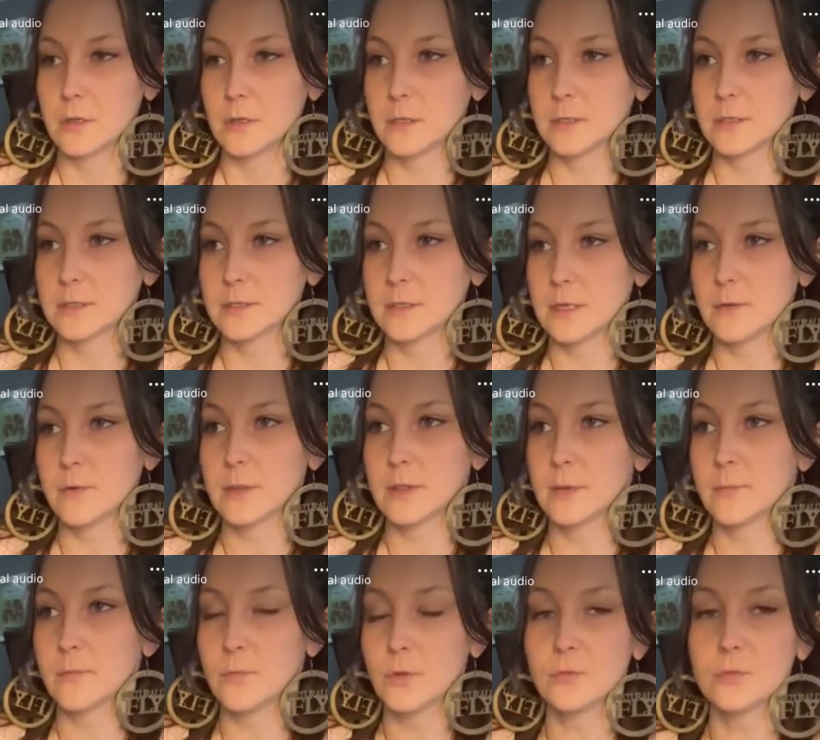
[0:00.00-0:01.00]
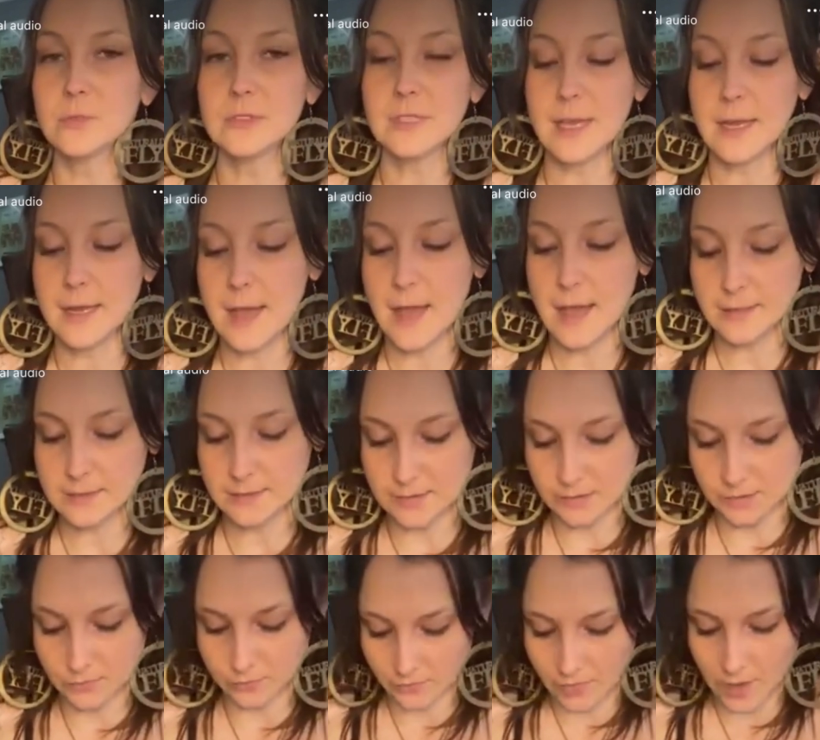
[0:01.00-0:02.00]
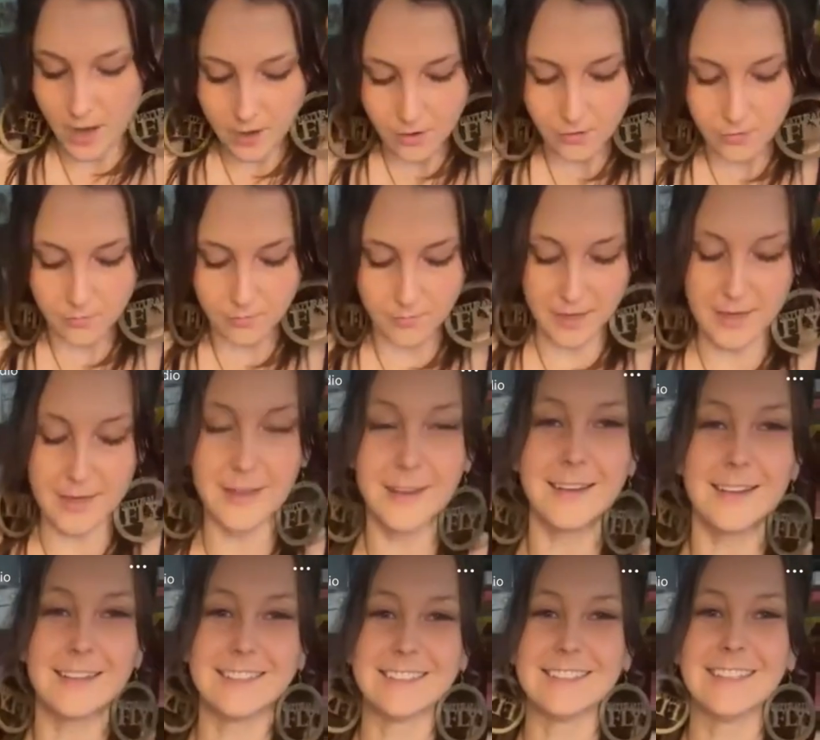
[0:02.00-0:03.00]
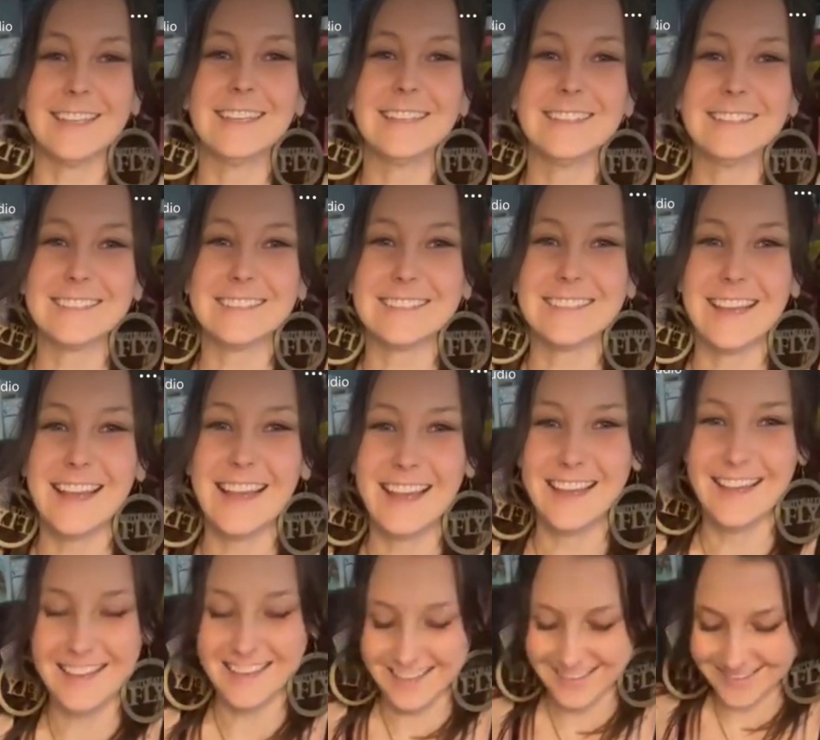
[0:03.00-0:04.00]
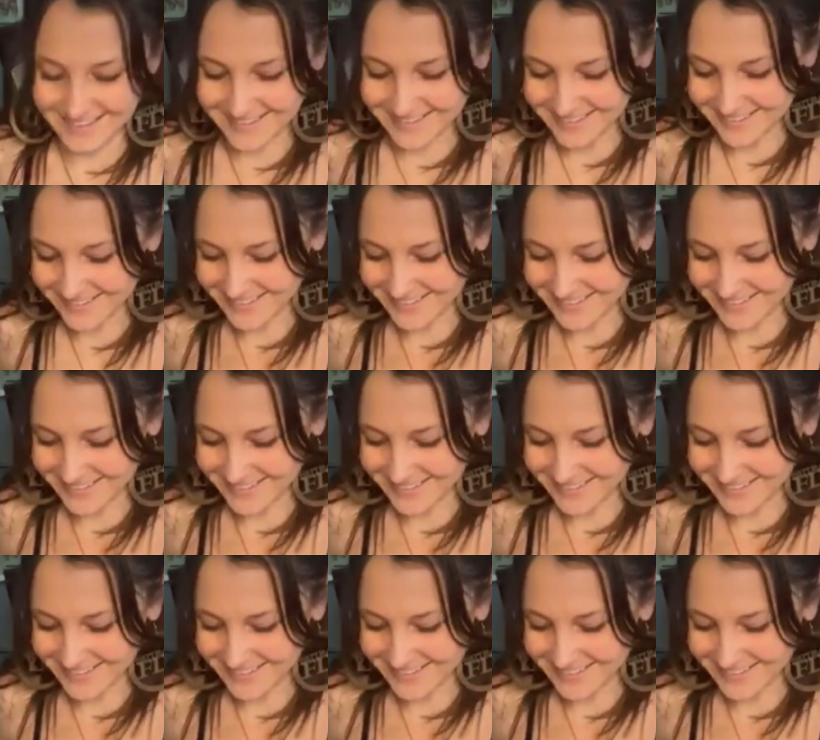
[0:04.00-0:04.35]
Let's see what the moon deck has to, oh my goodness, say.